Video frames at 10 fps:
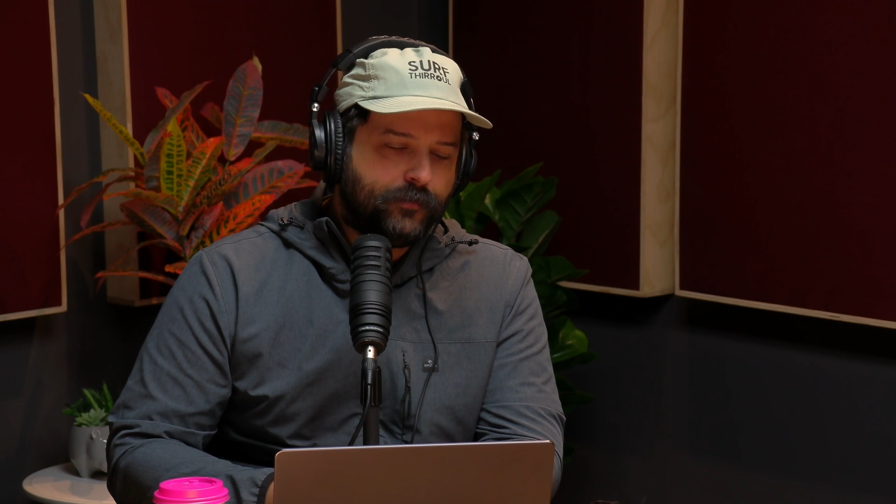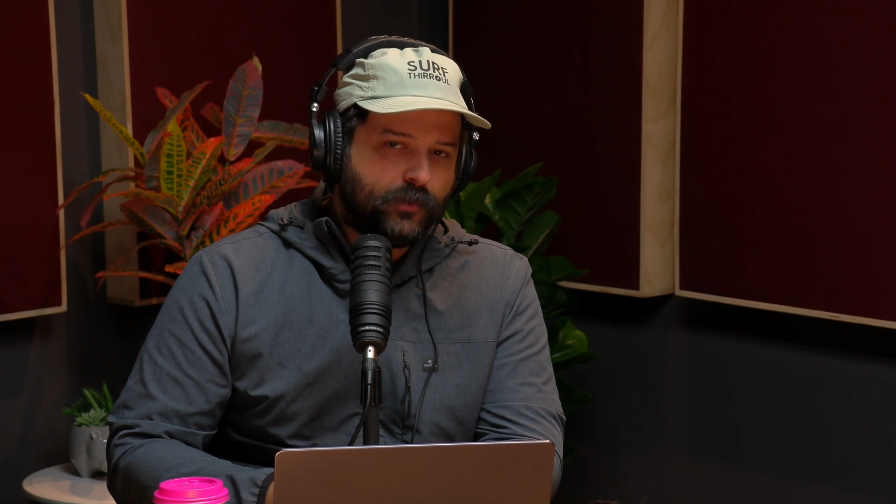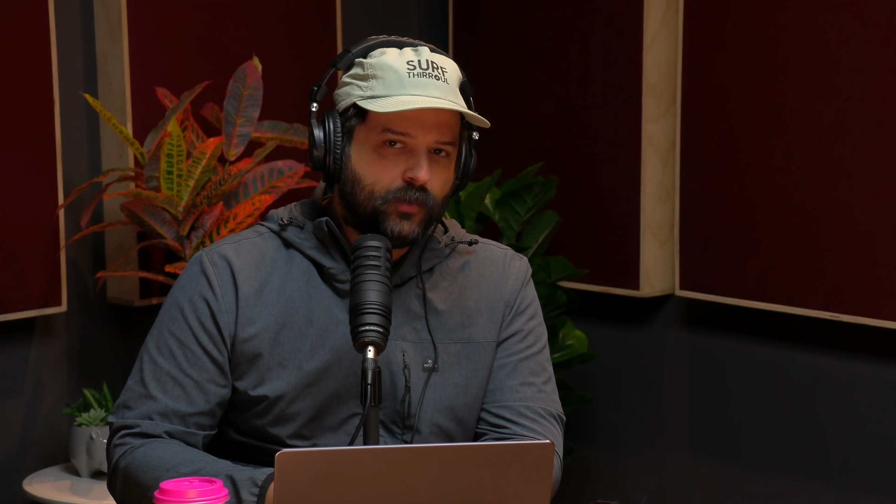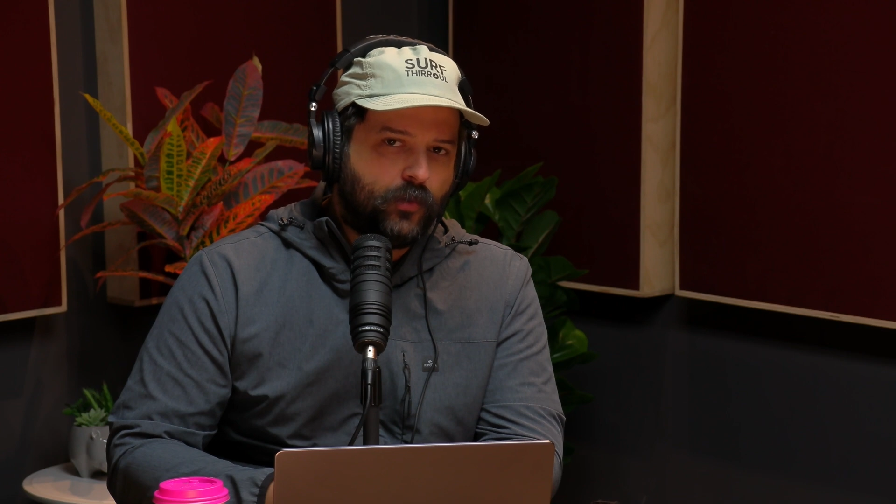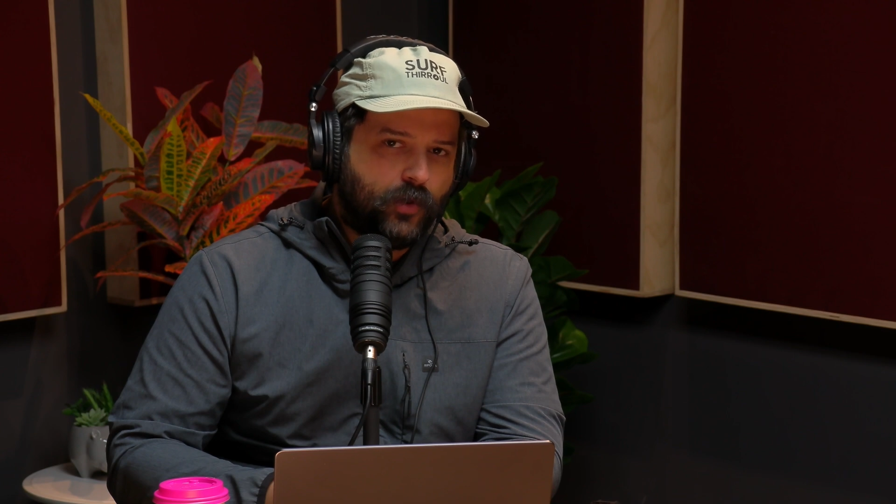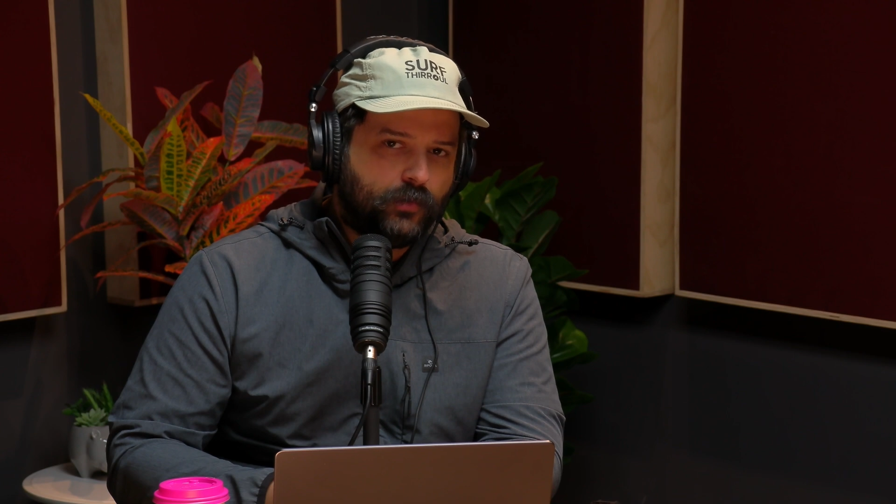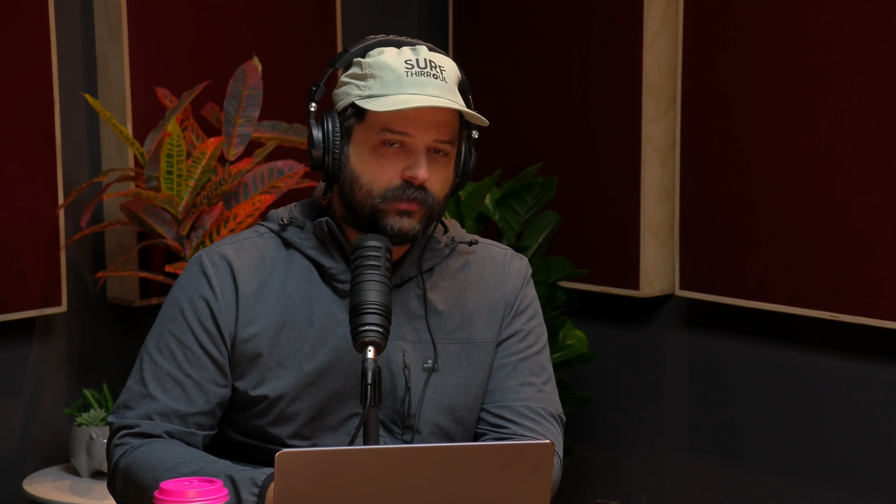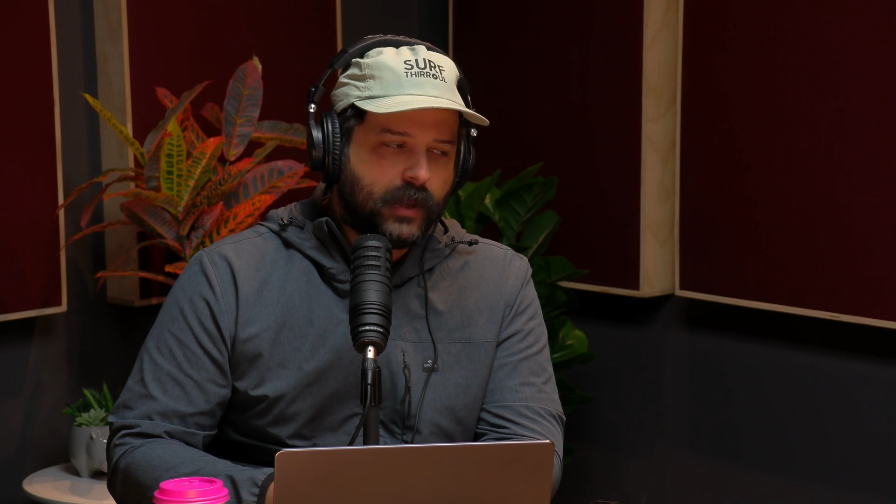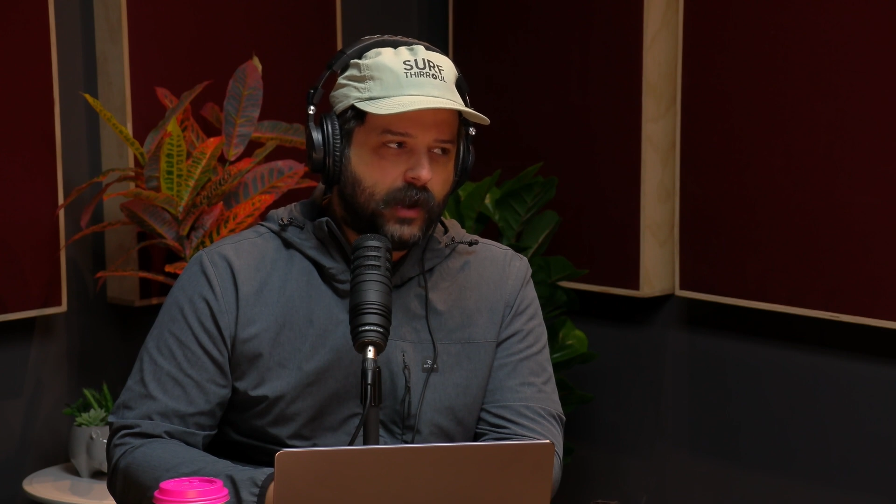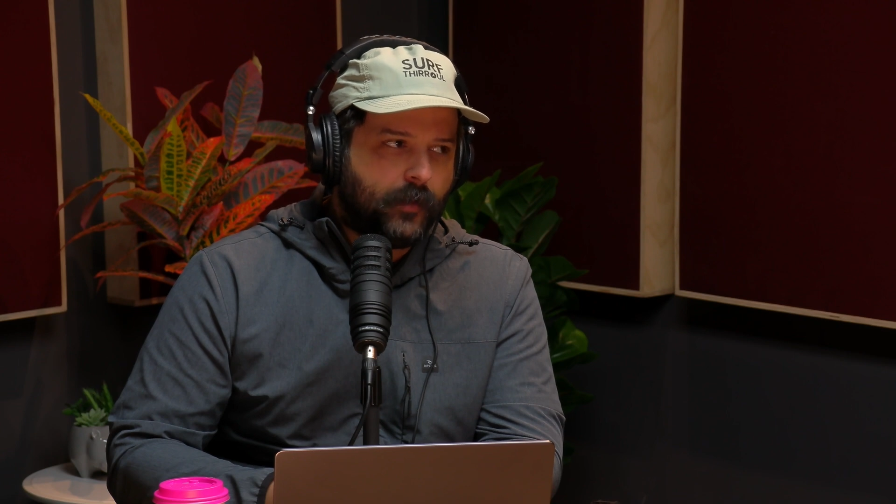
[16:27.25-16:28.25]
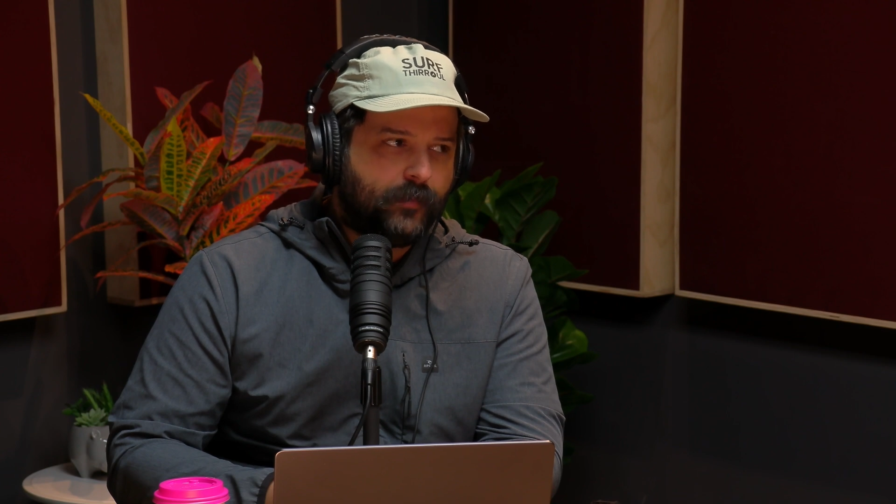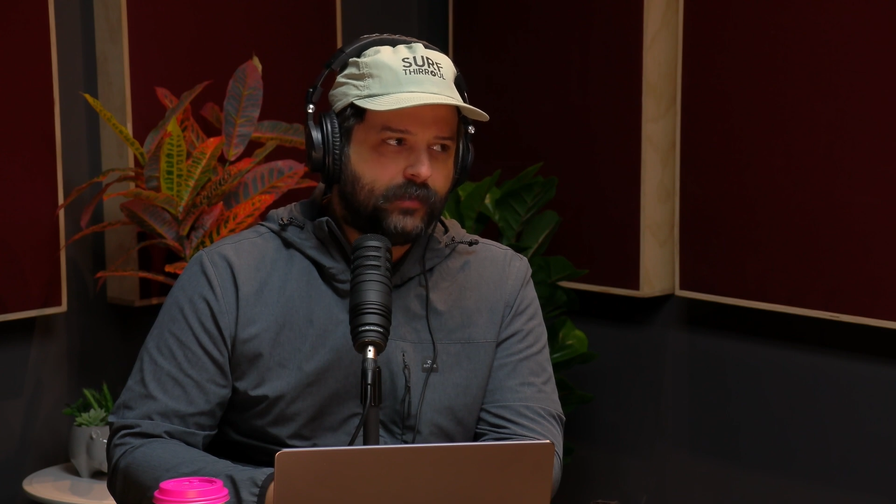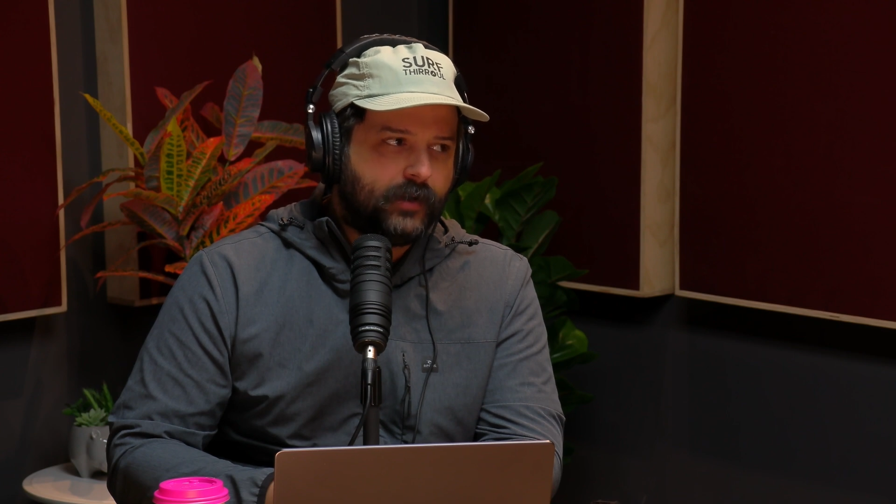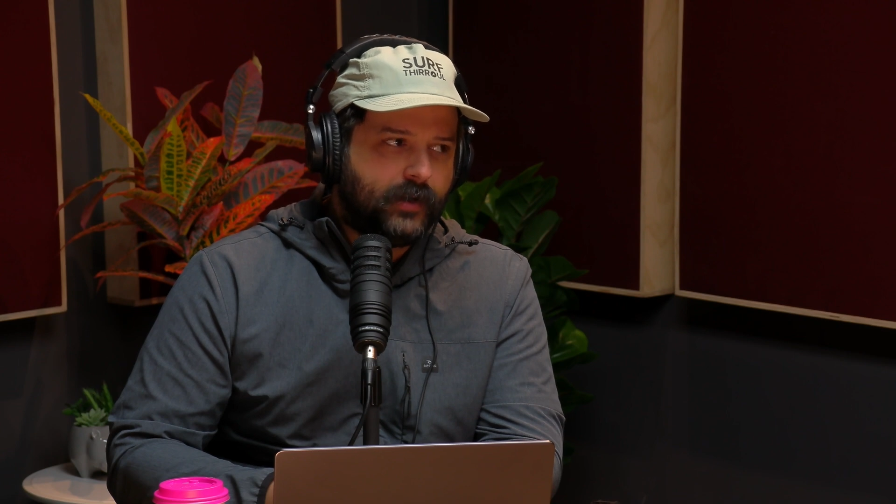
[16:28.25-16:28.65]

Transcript: for a World Cup